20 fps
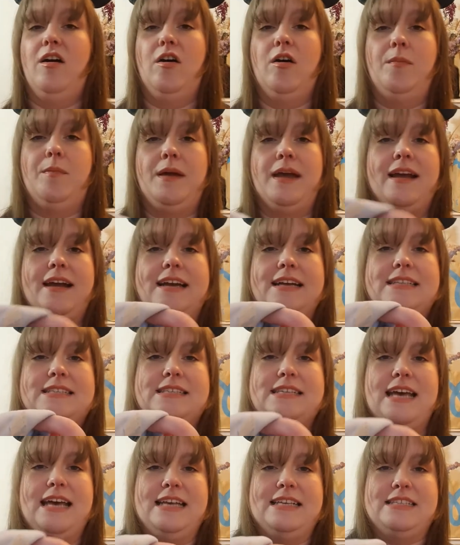up here it
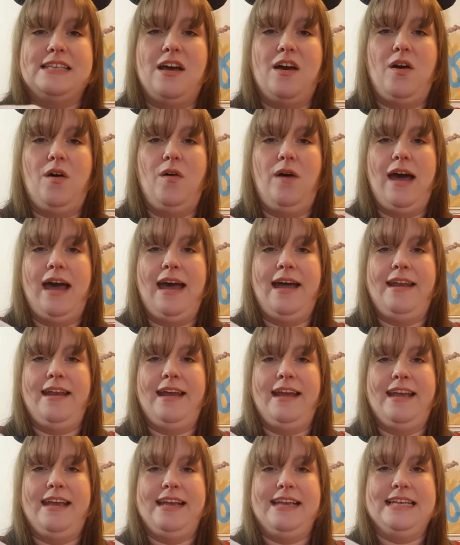says
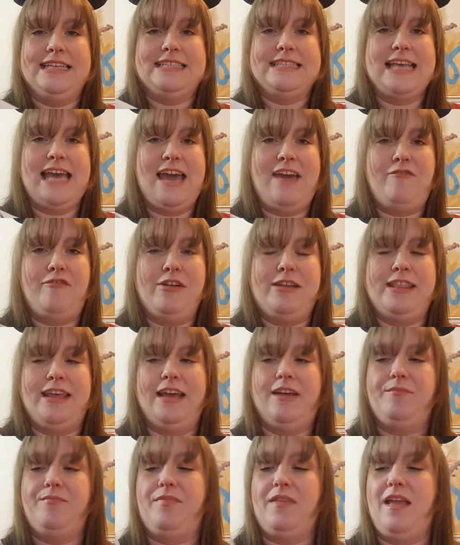Ohana is
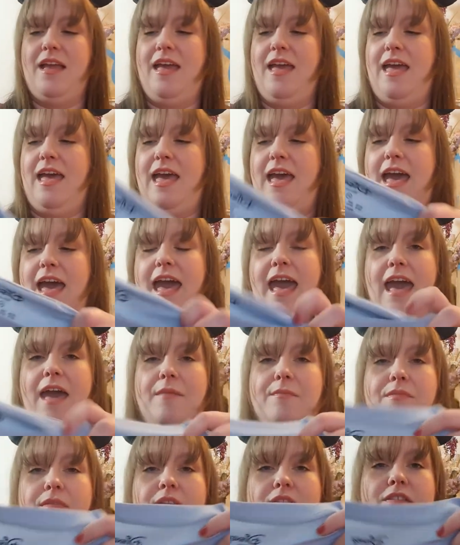everything.
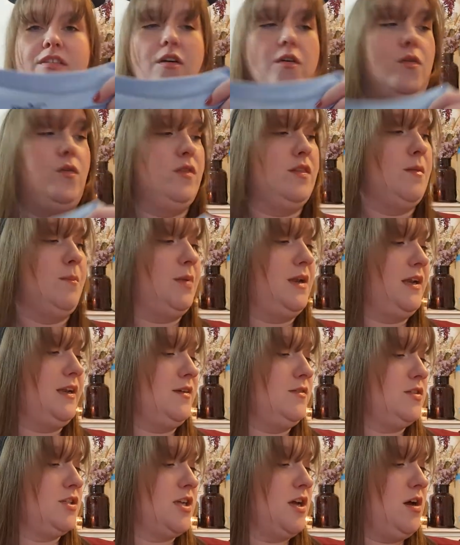Um, so the
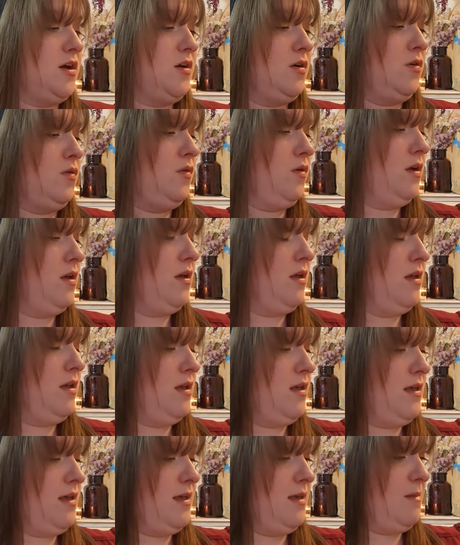Pluto,
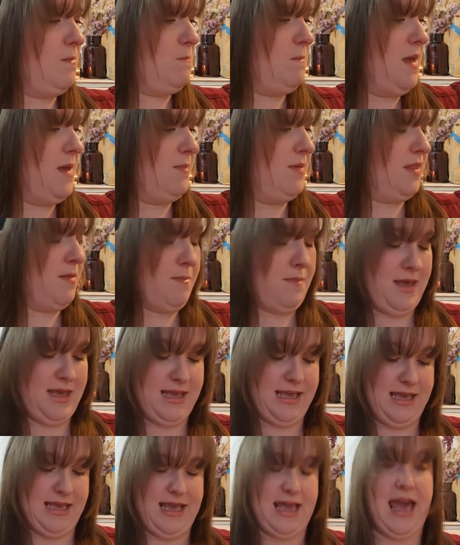maybe the
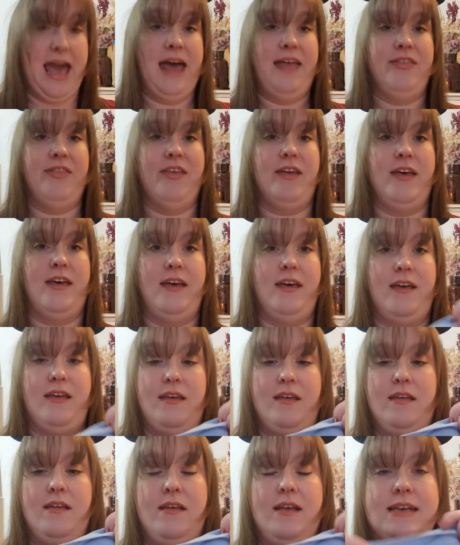Mickey and
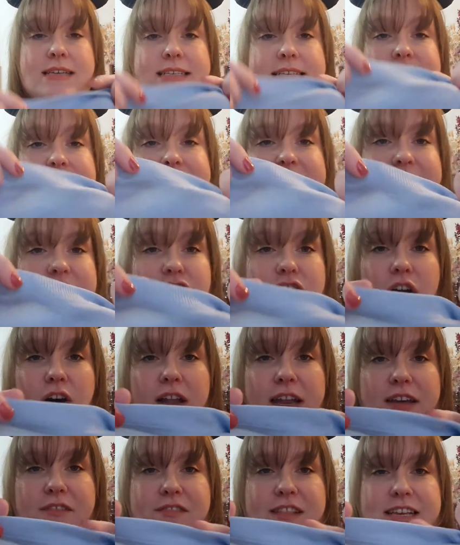the Stitch,
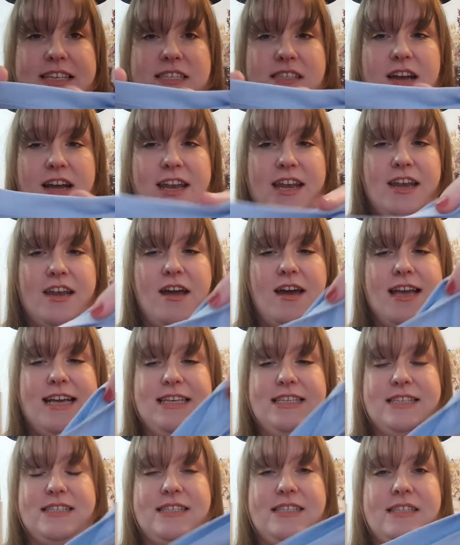all of this kind of
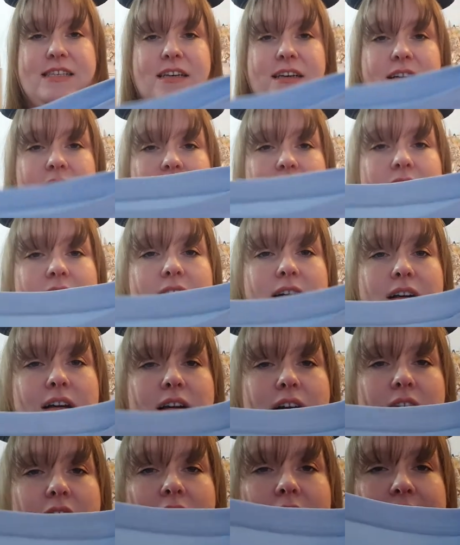nice,
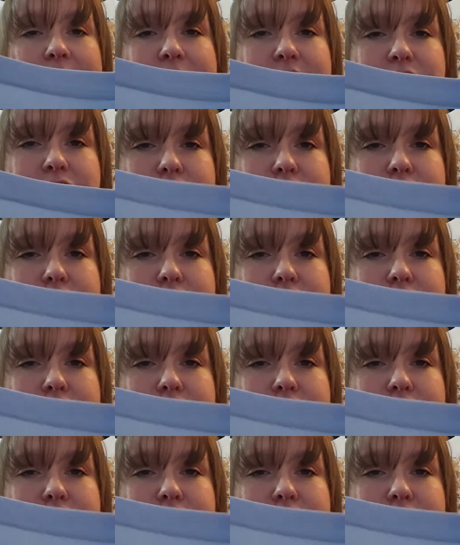kind of